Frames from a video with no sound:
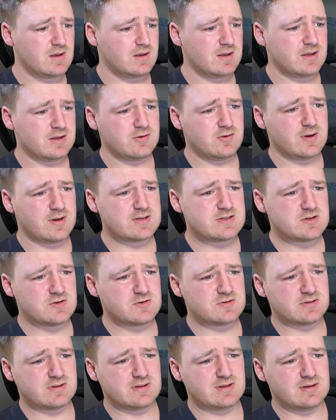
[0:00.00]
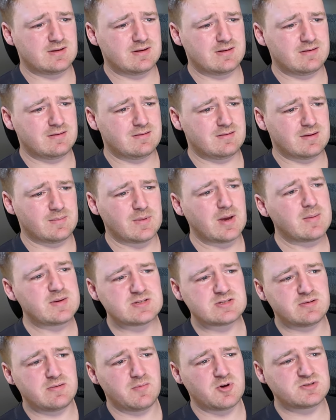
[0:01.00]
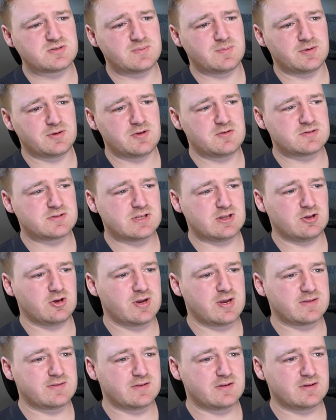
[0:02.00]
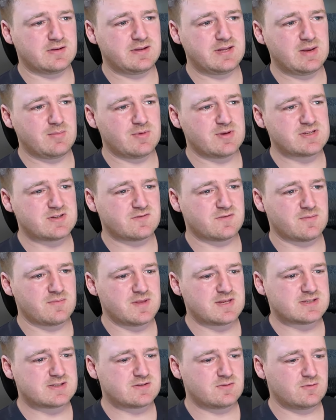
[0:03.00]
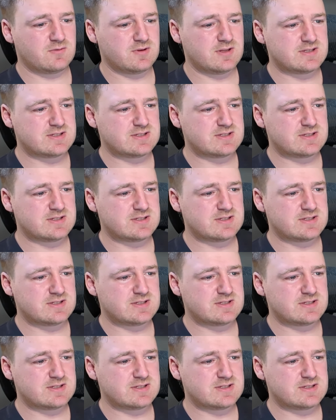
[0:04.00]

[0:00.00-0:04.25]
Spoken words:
guys usually, I'm assuming most people usually look at the team list from this